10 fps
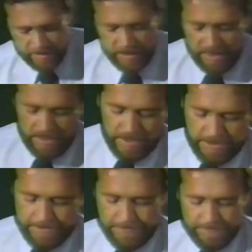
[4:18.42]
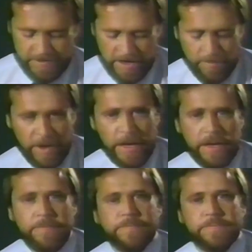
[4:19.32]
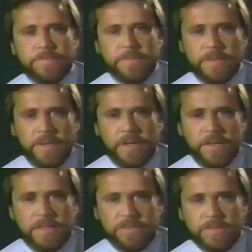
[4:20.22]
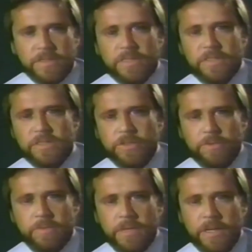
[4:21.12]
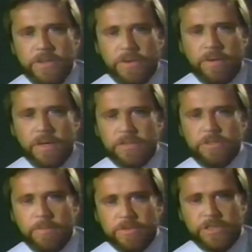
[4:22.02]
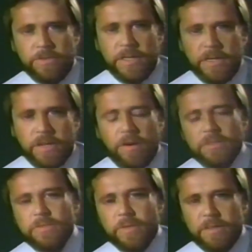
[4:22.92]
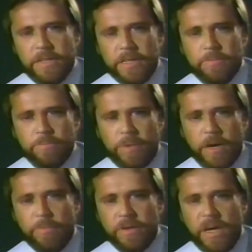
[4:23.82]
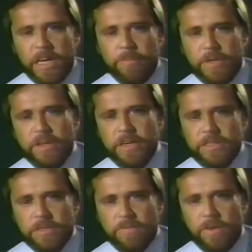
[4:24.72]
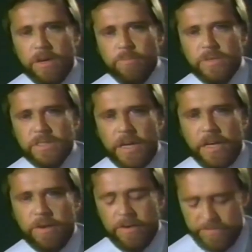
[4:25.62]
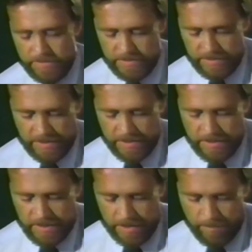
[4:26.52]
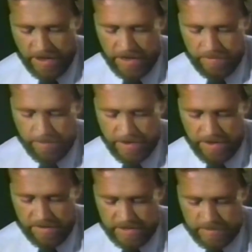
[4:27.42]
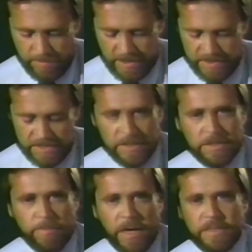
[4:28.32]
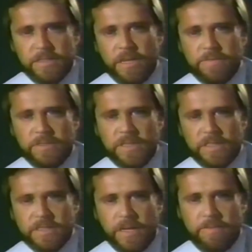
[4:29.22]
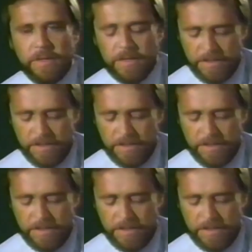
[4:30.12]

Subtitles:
a MA to assist you in your troubleshooting and also in the proper documentation of logbook sign-off upon repair of this bleed system on the 767.